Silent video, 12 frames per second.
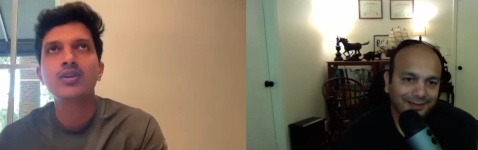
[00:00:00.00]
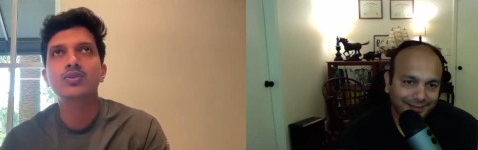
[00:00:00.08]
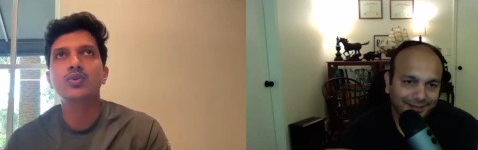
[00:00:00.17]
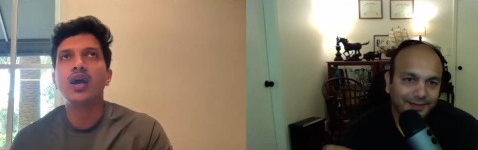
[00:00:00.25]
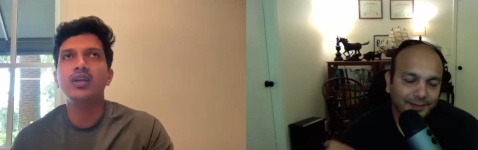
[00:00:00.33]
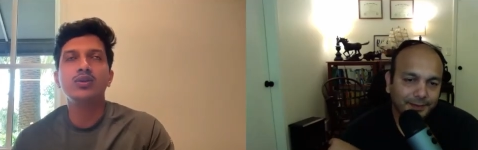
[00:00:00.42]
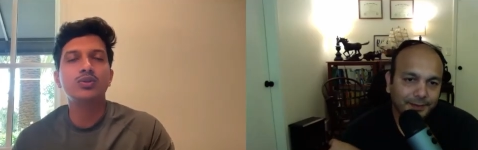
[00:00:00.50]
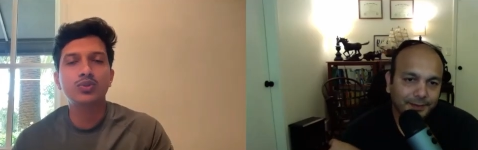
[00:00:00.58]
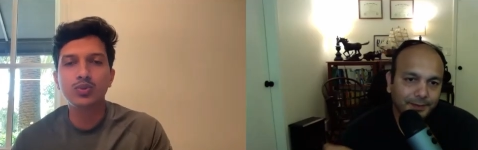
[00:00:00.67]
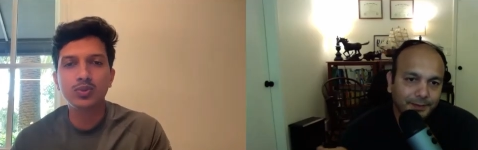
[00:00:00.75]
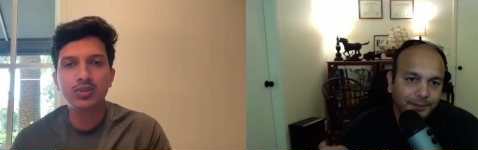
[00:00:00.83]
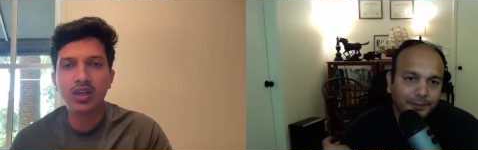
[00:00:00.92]
Speaker 1: So I used
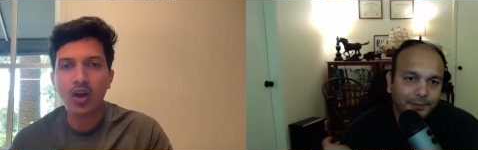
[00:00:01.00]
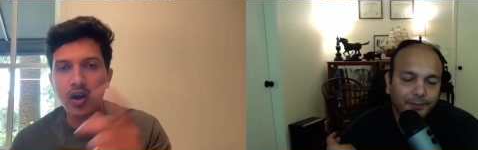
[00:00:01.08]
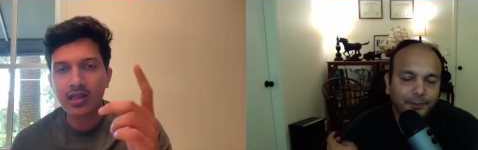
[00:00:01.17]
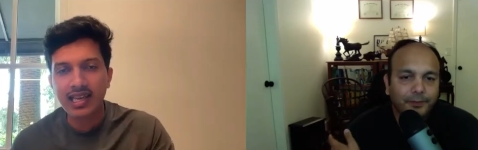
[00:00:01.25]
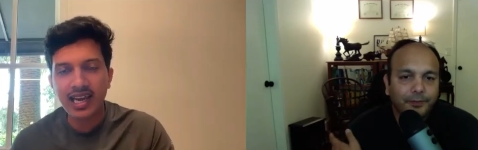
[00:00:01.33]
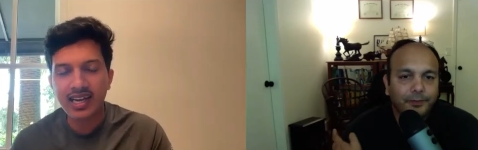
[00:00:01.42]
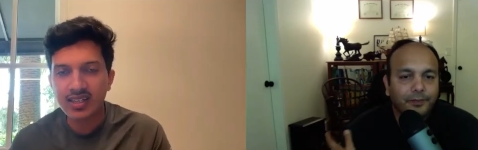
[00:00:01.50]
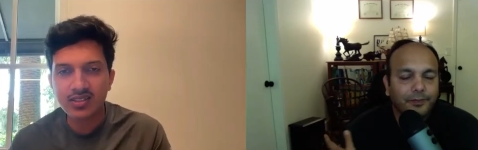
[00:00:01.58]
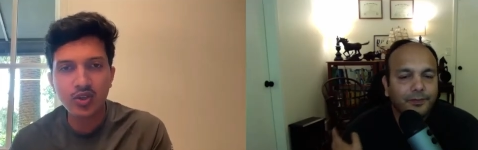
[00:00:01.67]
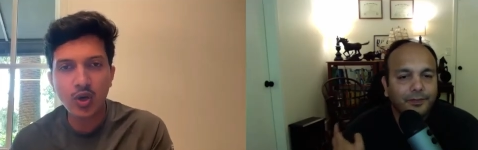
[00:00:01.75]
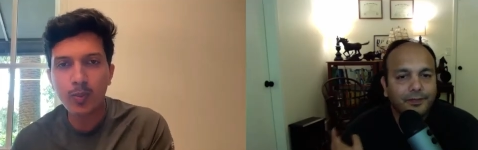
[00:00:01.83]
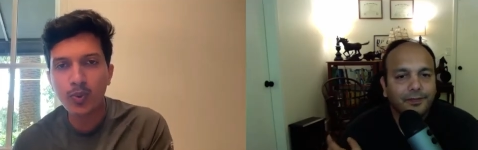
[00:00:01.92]
to see all the latest
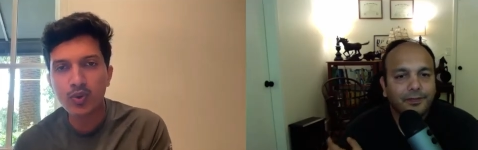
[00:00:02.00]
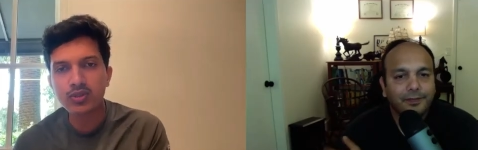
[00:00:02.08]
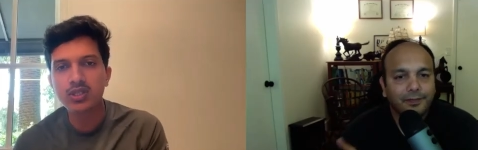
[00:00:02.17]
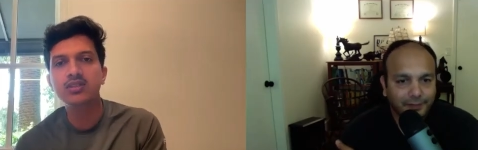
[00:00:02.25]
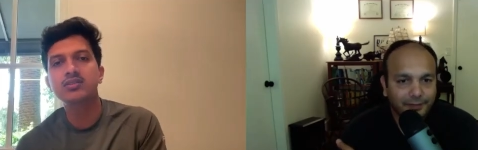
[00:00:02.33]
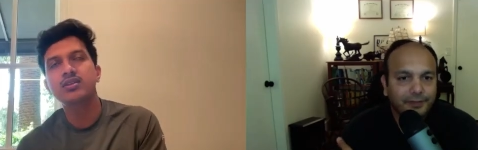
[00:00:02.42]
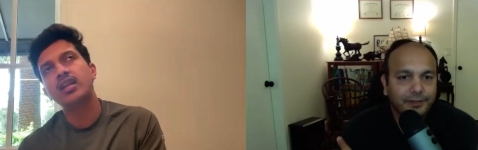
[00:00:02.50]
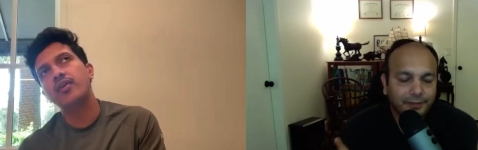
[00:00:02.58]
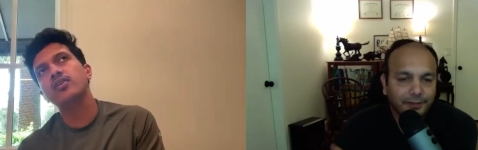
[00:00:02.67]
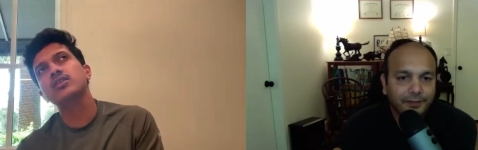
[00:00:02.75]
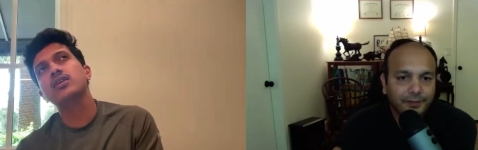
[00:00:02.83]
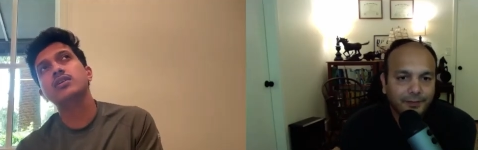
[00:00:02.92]
job postings and
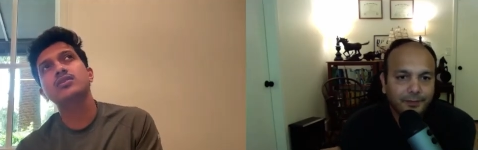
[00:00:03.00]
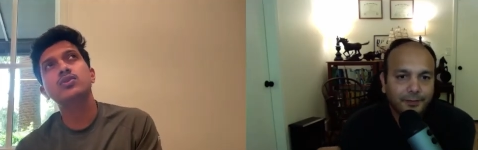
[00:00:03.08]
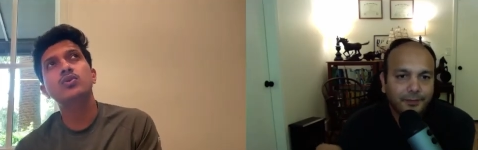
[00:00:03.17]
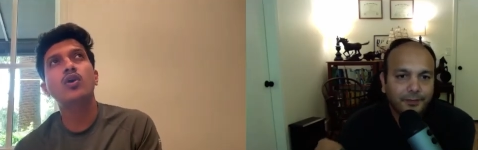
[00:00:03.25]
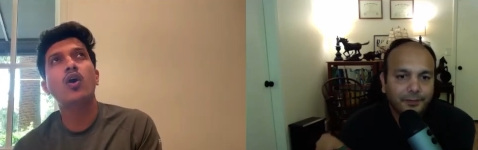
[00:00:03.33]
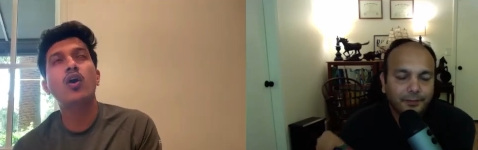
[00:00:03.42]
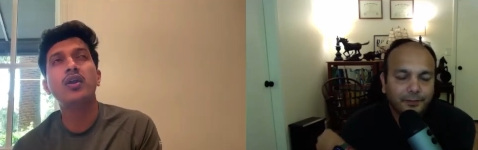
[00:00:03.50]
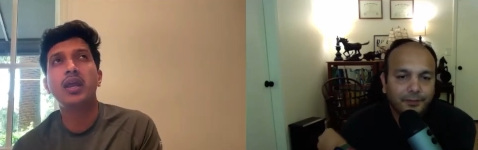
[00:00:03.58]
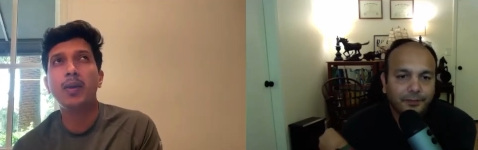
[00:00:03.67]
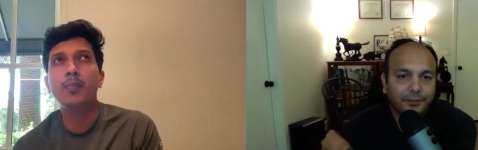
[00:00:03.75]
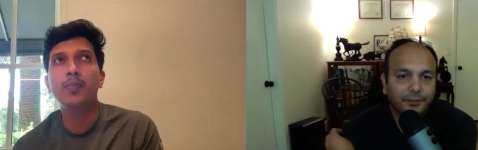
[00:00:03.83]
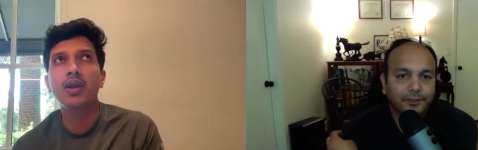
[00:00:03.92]
everything. So on
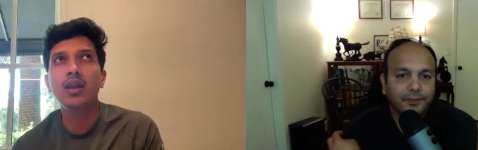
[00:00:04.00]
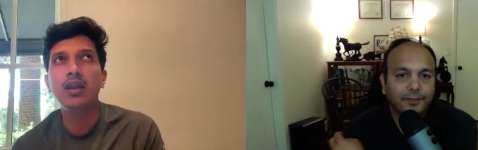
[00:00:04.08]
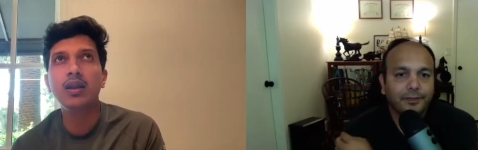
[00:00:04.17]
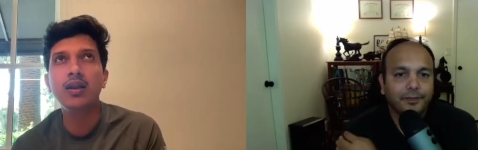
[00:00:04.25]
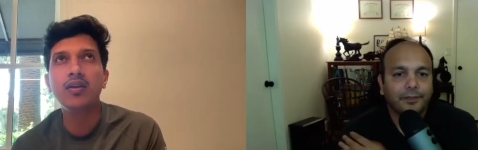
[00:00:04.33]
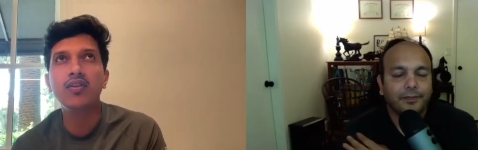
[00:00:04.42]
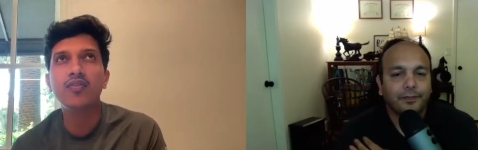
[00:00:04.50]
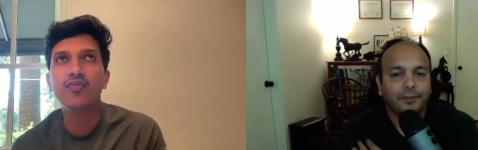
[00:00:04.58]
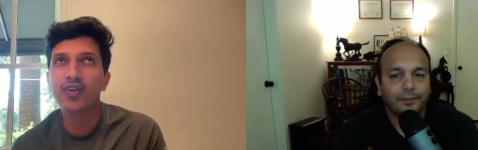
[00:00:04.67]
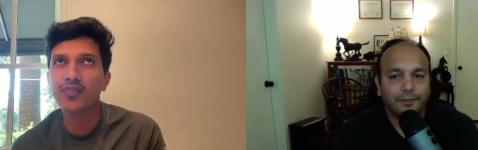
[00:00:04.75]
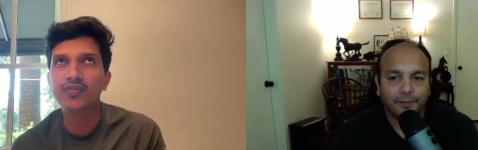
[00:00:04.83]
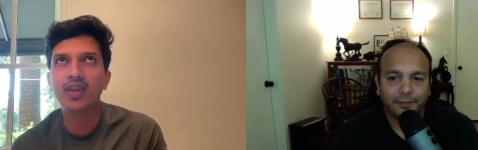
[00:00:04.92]
April
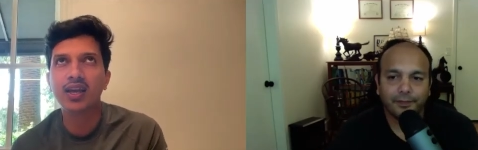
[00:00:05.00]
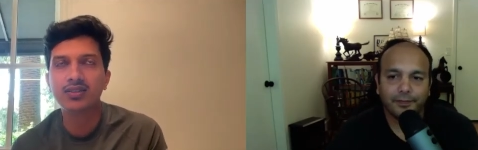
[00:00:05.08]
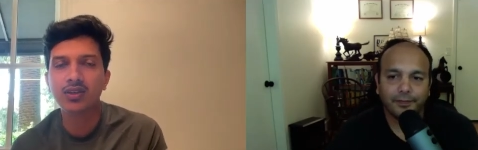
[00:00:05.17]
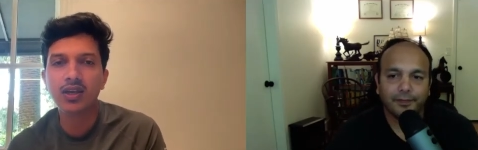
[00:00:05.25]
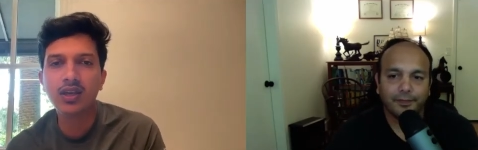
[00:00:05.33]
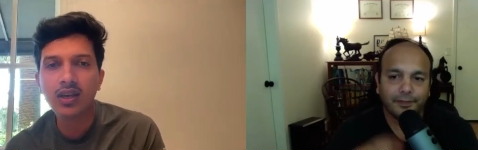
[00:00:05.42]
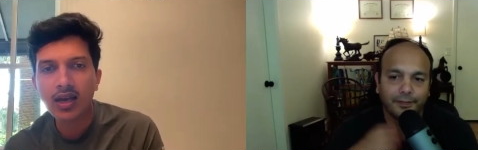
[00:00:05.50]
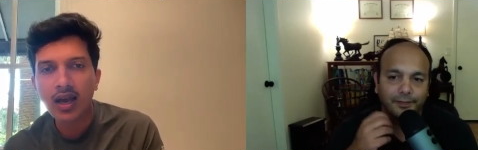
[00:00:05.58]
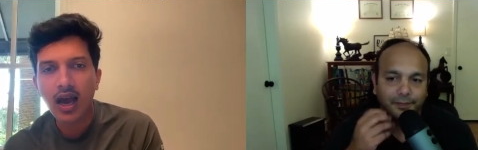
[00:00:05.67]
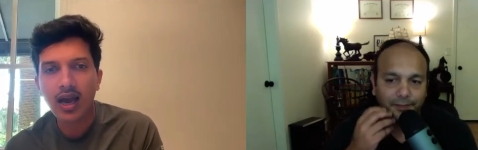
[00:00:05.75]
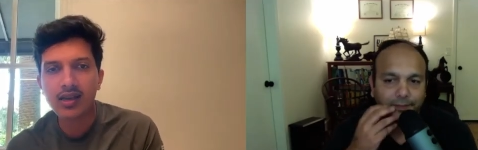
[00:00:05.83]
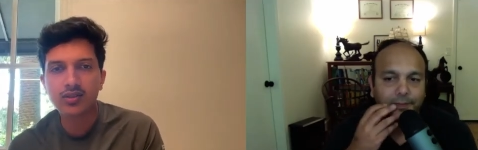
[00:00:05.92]
5th, actually,
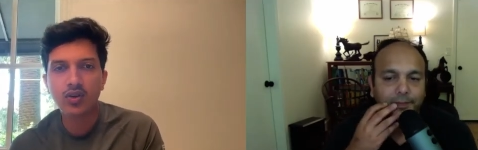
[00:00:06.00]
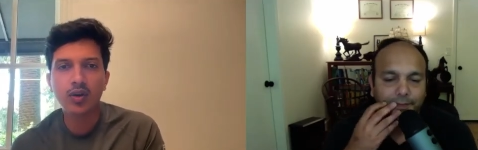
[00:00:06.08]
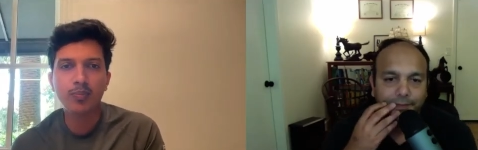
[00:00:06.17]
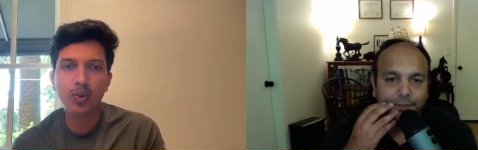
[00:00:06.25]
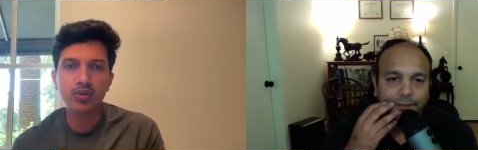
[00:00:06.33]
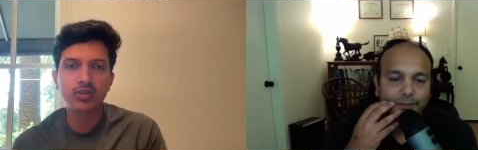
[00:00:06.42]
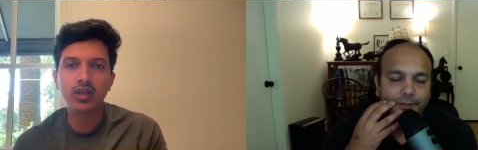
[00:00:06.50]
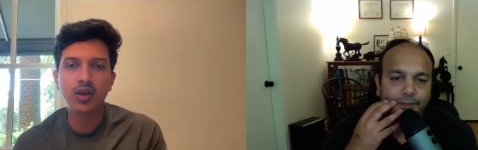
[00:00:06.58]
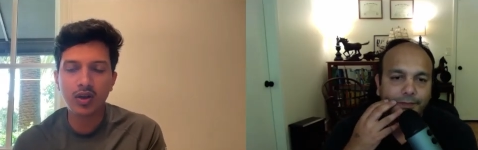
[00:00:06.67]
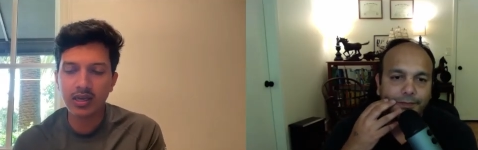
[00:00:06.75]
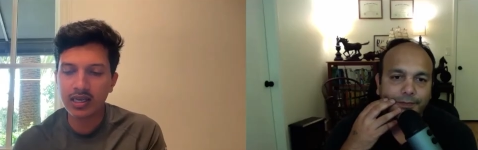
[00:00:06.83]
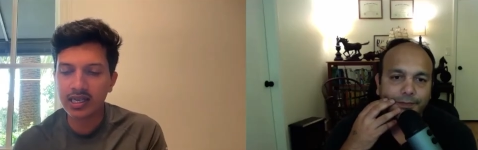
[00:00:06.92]
I saw a posting
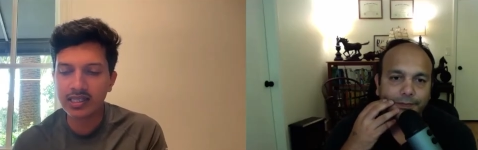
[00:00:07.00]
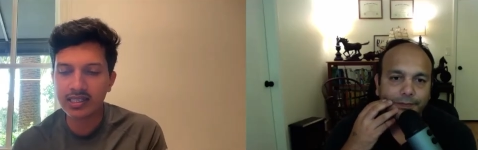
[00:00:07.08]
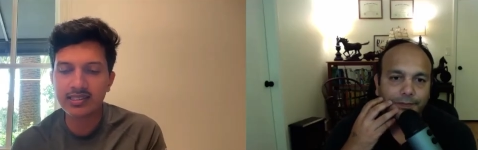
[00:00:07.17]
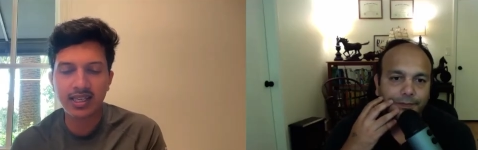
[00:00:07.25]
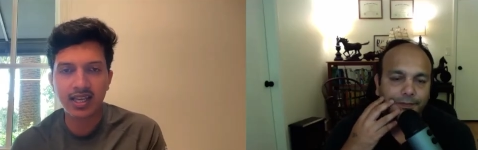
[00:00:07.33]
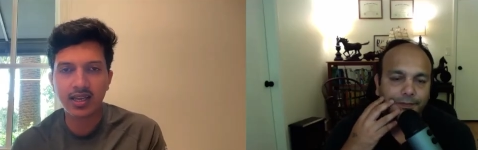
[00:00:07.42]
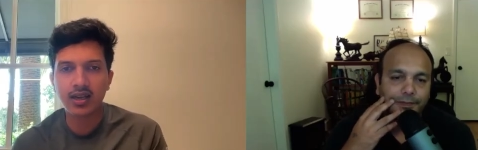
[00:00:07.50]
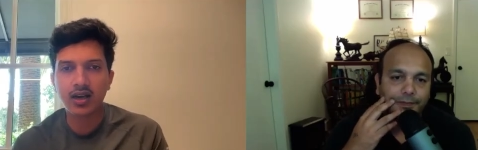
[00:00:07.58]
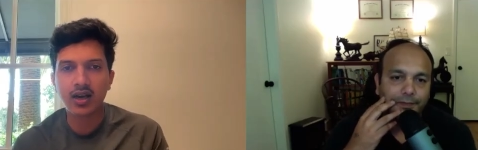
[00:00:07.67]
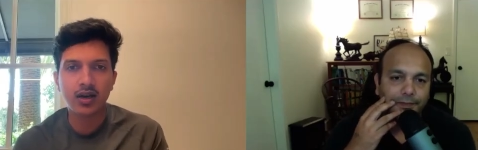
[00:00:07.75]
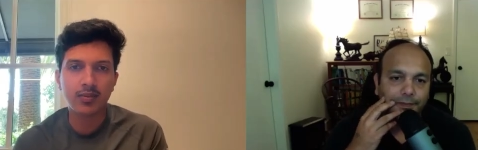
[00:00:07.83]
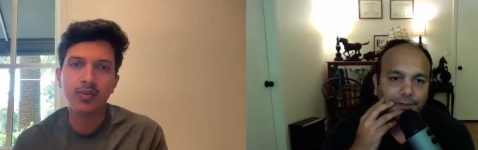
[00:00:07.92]
on LinkedIn saying
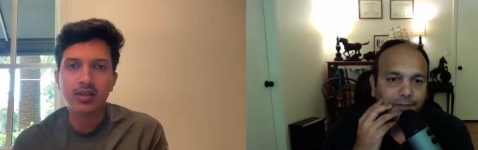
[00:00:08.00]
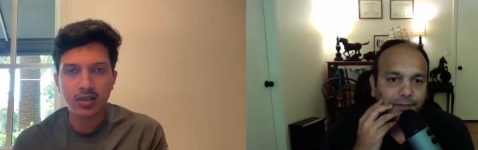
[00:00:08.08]
uh,